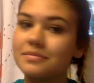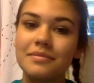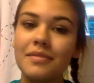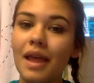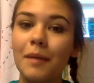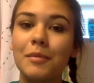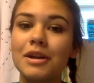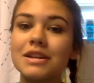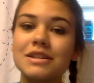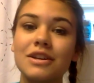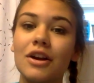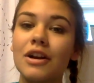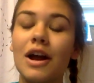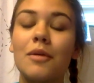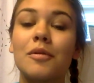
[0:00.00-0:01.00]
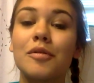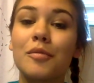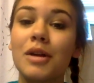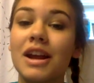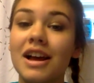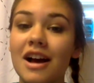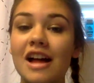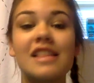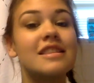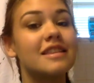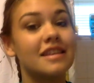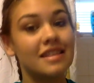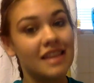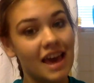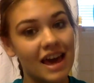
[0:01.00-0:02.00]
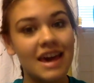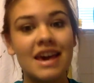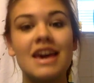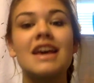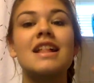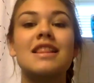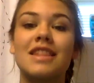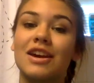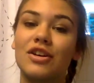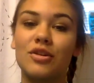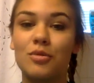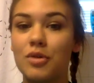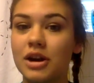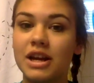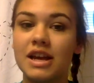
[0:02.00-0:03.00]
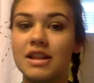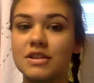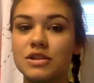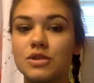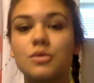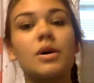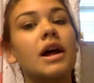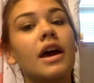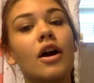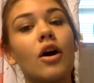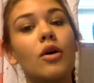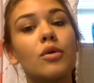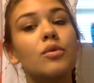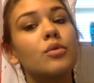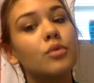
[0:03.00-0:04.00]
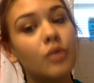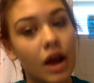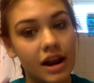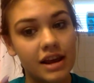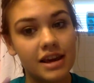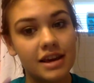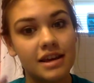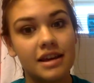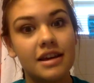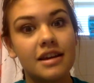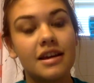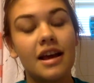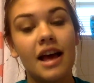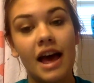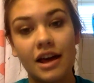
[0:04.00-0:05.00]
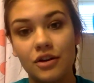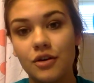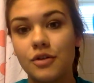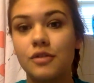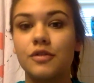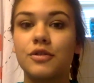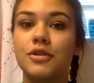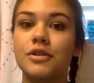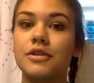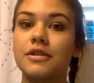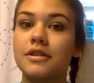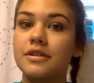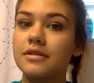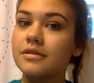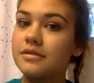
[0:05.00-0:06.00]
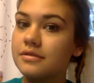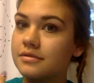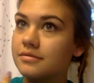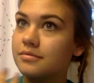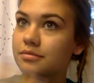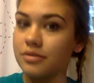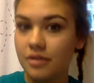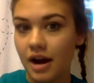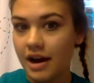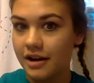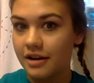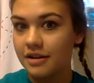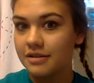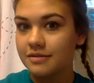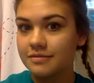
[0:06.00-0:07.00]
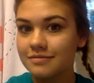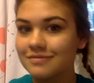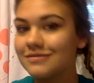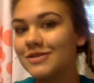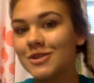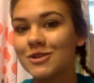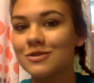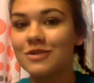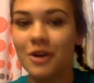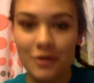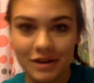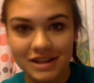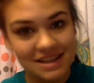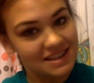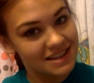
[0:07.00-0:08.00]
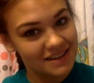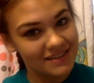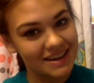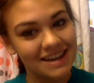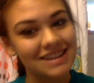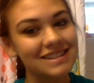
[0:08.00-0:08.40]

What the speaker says: I'm going to start out with what I got today. I'm going to work into what I already had owned prior to going to CVS.